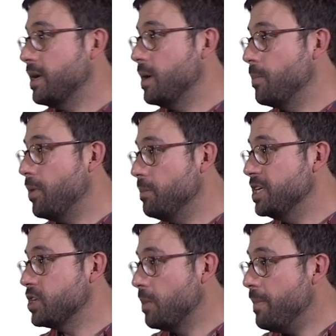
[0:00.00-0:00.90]
uh,
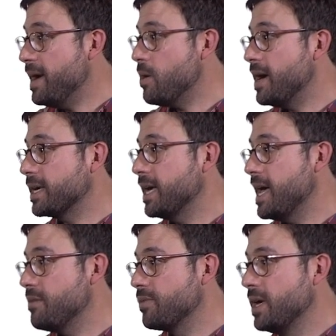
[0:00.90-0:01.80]
published on
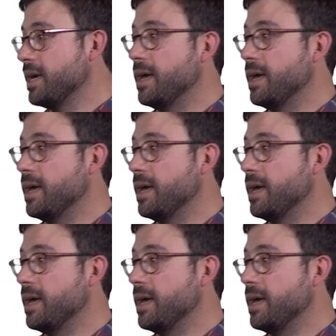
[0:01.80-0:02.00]
bioarchive,